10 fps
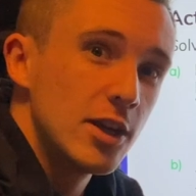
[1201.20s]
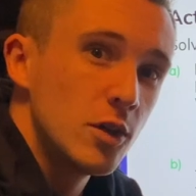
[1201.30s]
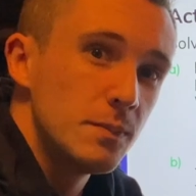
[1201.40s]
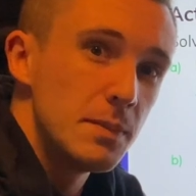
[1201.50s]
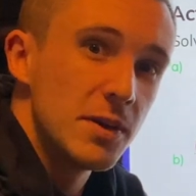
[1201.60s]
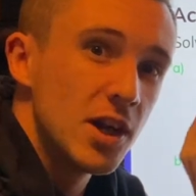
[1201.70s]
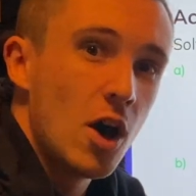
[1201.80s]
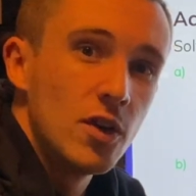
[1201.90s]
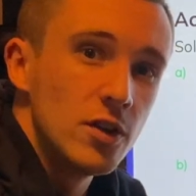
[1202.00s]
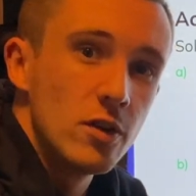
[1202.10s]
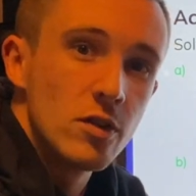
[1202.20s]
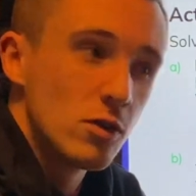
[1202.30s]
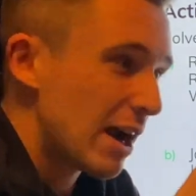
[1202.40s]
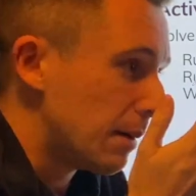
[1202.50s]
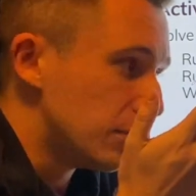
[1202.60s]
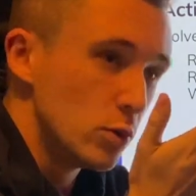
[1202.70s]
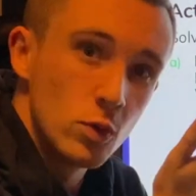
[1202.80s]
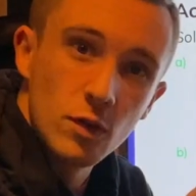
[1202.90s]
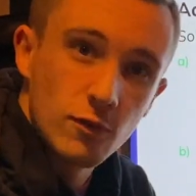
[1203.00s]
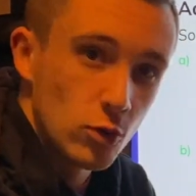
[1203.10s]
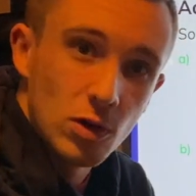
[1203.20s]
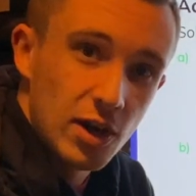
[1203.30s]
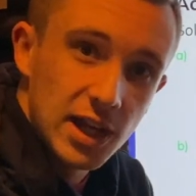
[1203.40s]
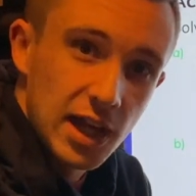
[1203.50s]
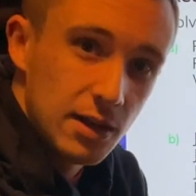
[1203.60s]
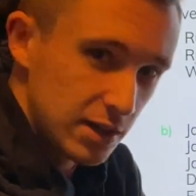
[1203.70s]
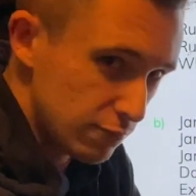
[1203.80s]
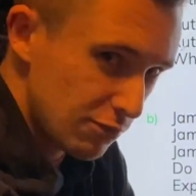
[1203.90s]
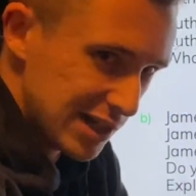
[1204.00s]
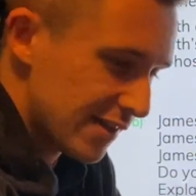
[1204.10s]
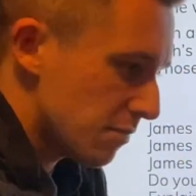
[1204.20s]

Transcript: could be bananas or apples for all I care. It really doesn't